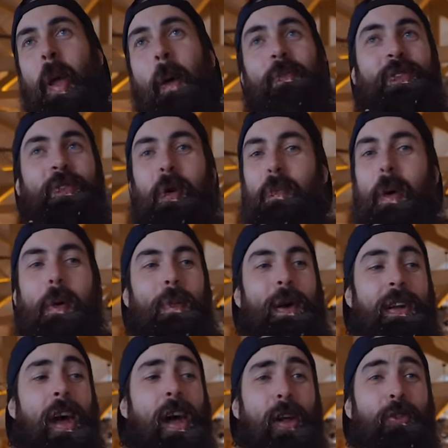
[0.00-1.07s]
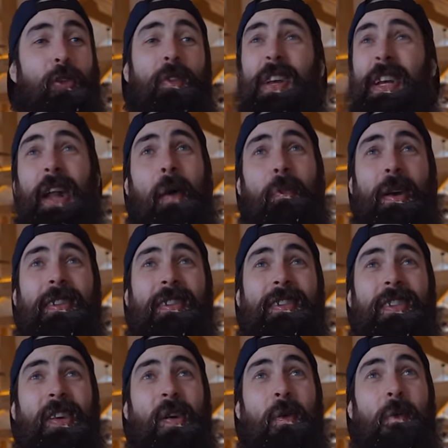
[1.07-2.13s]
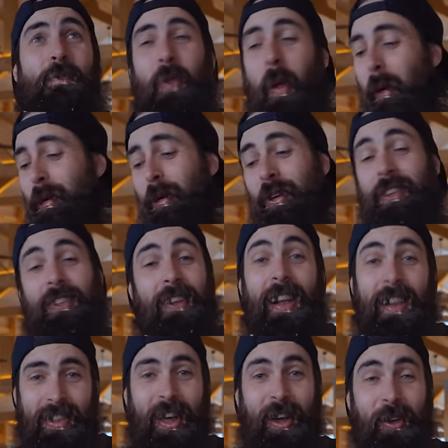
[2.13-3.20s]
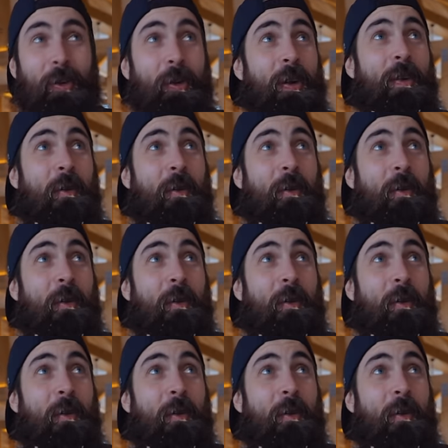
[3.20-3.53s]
I'm sorry about my bed. Do you have any napkins? Yeah, oh, Thank you.